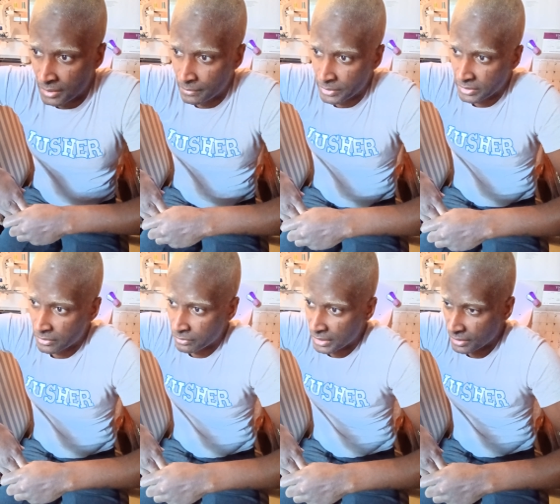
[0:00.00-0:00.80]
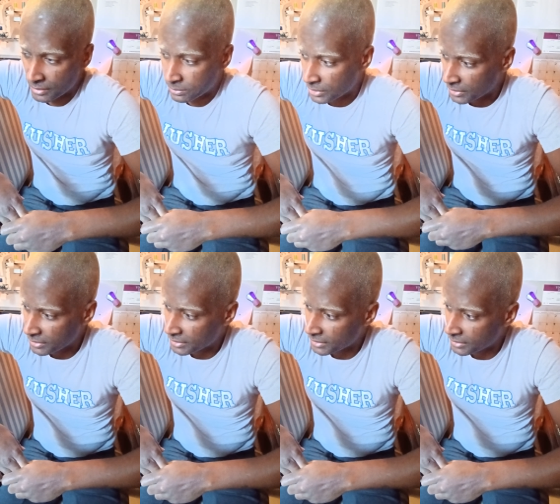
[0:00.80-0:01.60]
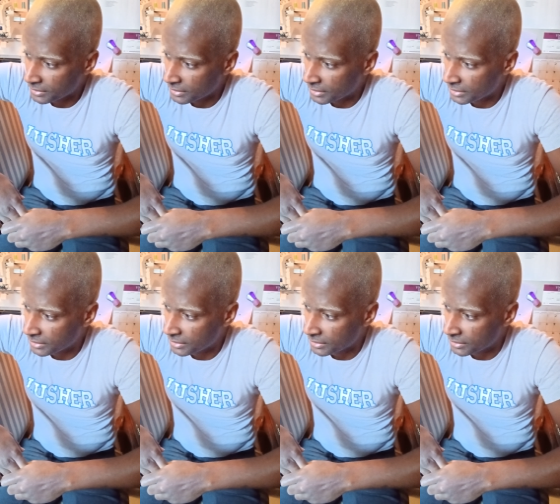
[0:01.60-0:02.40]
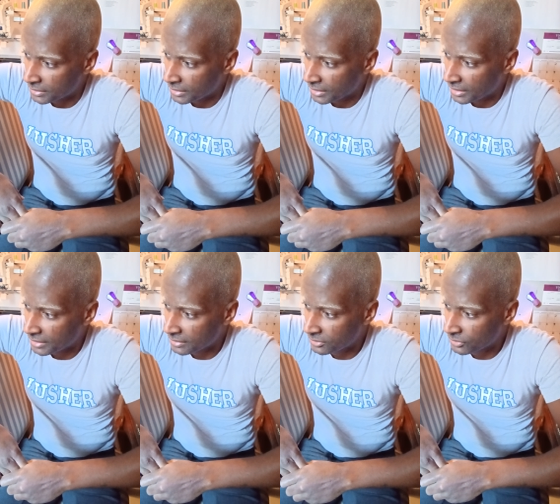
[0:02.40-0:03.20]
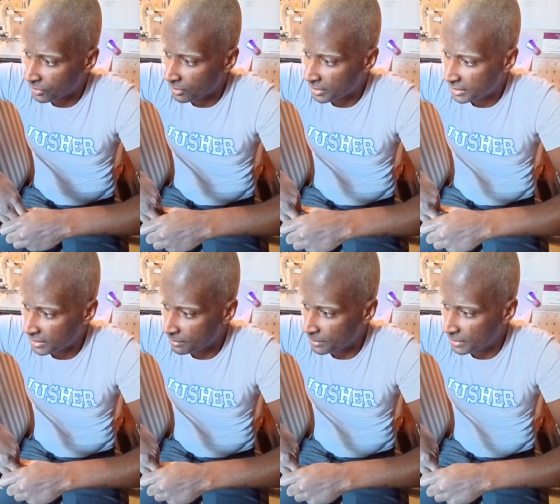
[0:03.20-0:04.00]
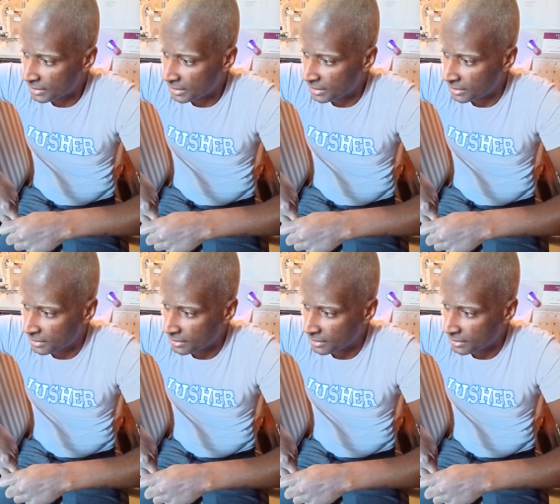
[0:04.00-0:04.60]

I'm just a regular person, and I enjoyed it, but like,